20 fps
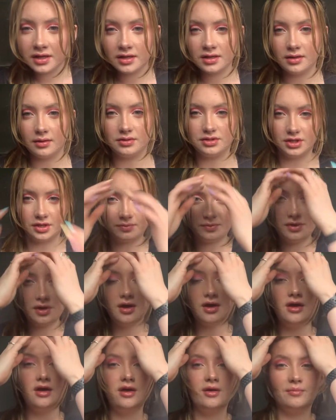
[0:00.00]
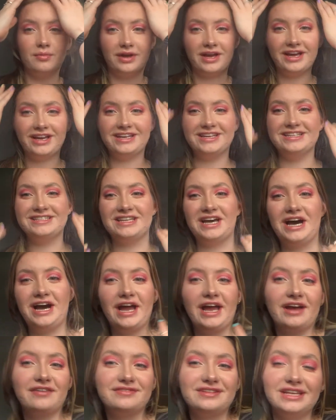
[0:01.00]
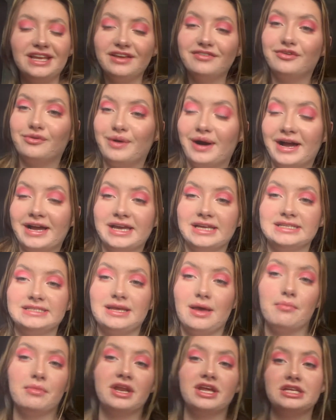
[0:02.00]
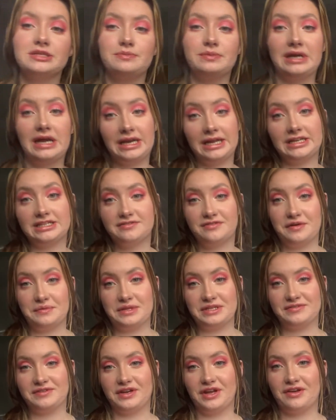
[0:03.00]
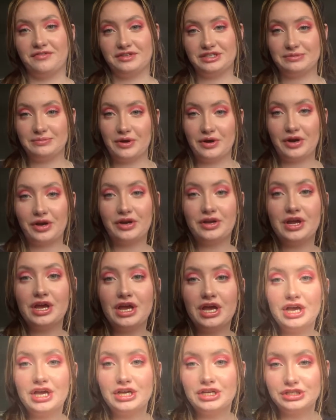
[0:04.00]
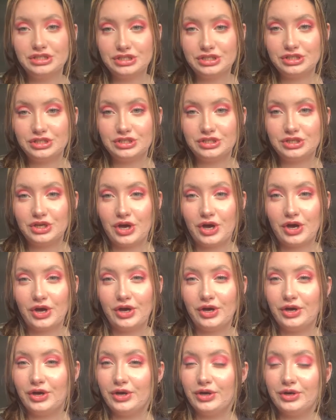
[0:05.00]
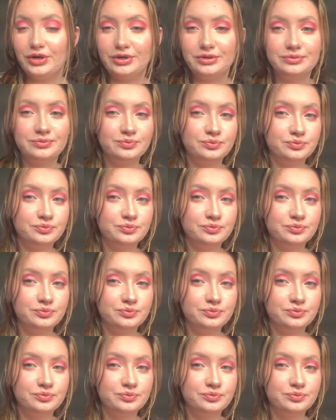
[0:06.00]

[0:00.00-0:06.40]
I'll do, because I have to leave for work in 10 minutes, but I need to film this video for tomorrow, so